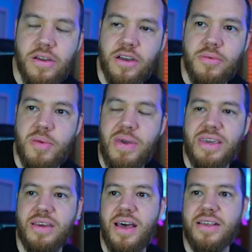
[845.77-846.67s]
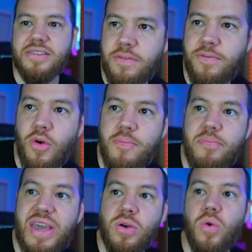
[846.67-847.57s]
You're gonna be making less. 4
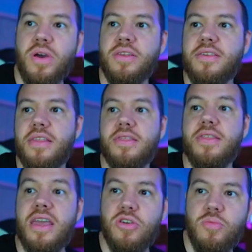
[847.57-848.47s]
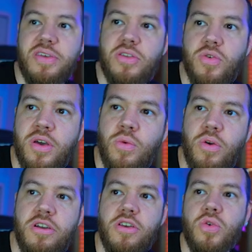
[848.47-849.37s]
Bitcoins, then you'll be doing
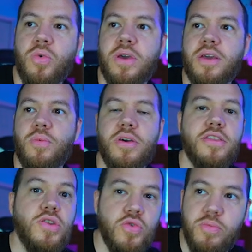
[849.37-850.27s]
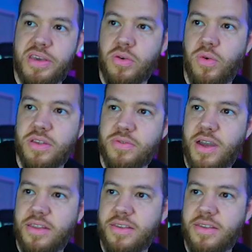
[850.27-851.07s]
what you're doing with 2 Bitcoins, right?